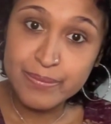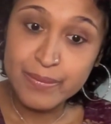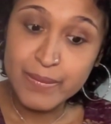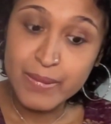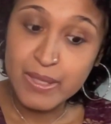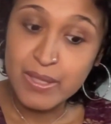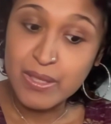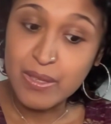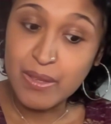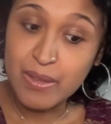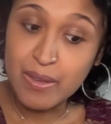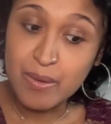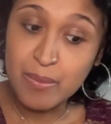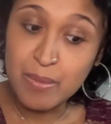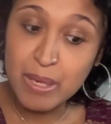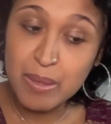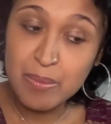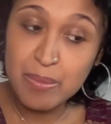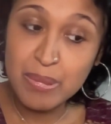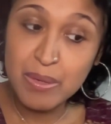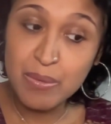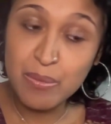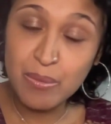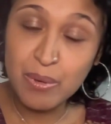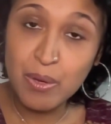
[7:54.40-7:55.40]
So there may
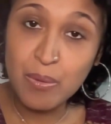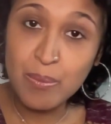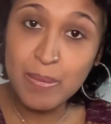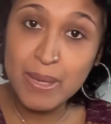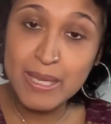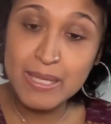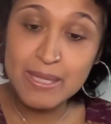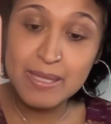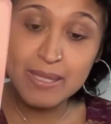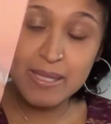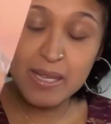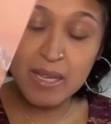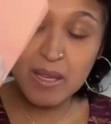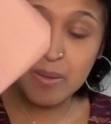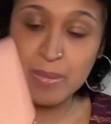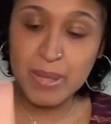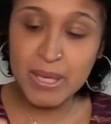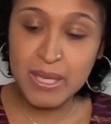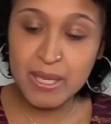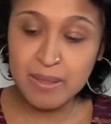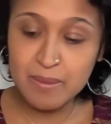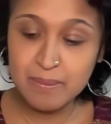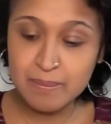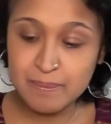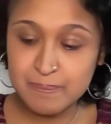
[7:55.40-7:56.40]
be romance
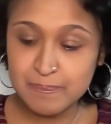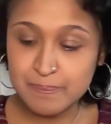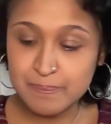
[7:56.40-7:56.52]
coming,